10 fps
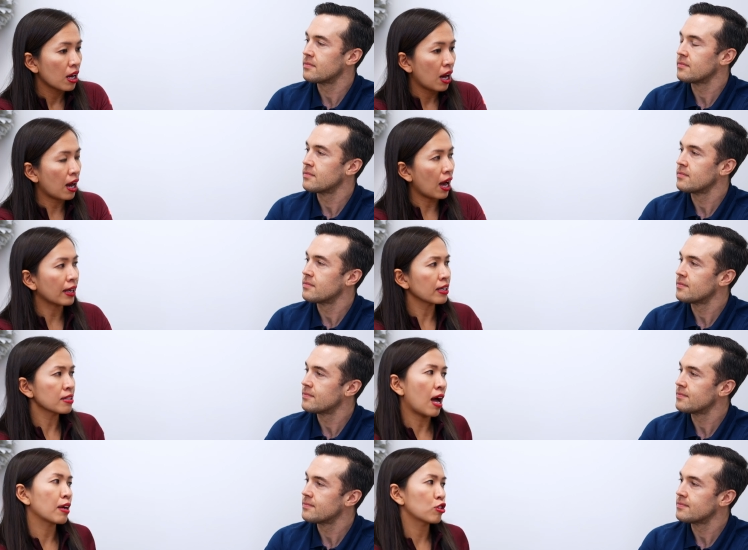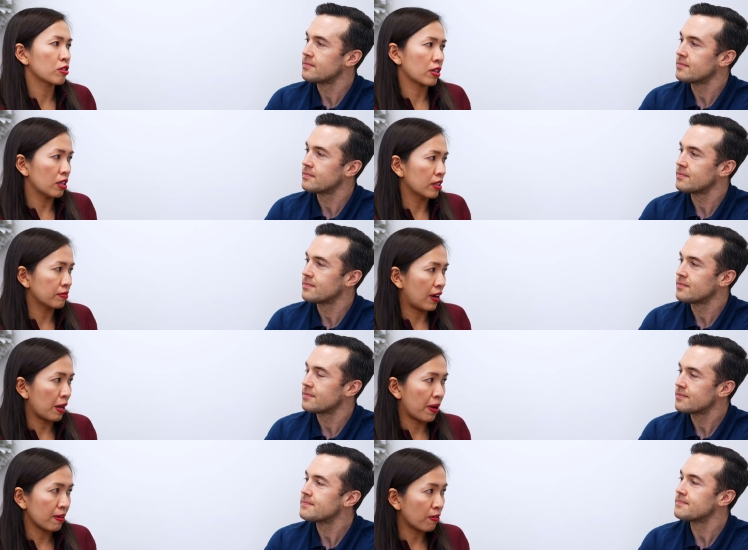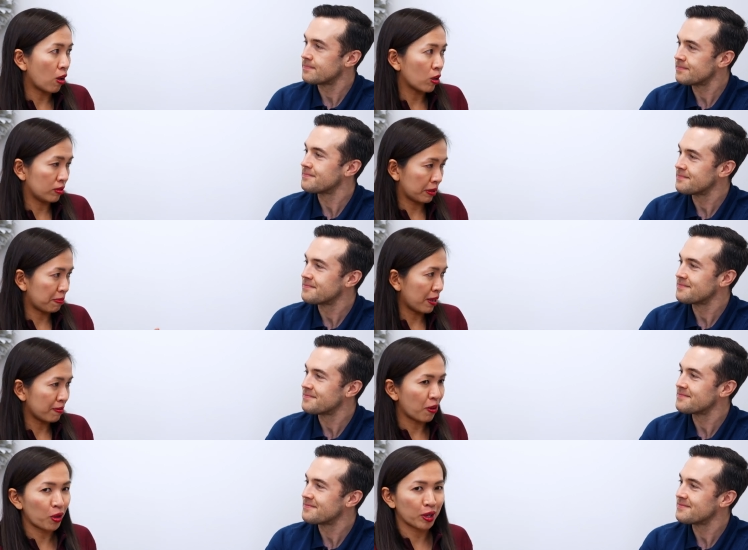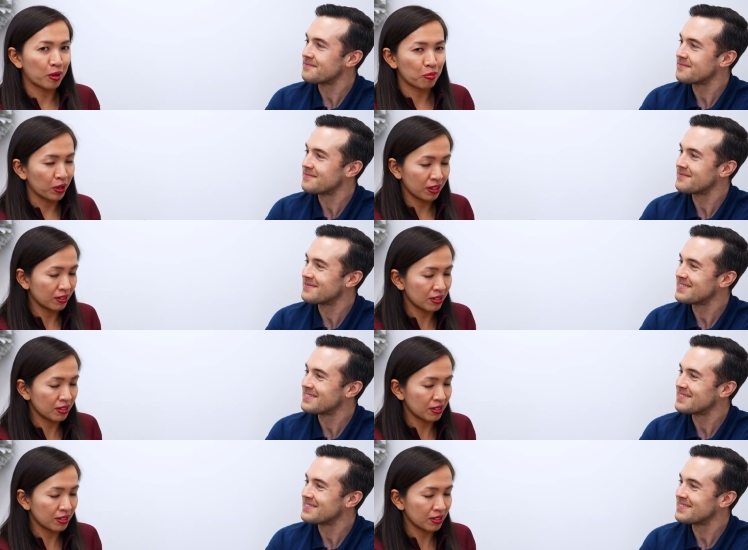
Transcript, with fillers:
Speaker 1: Uh, I guess I should clarify by follow, like by following up with a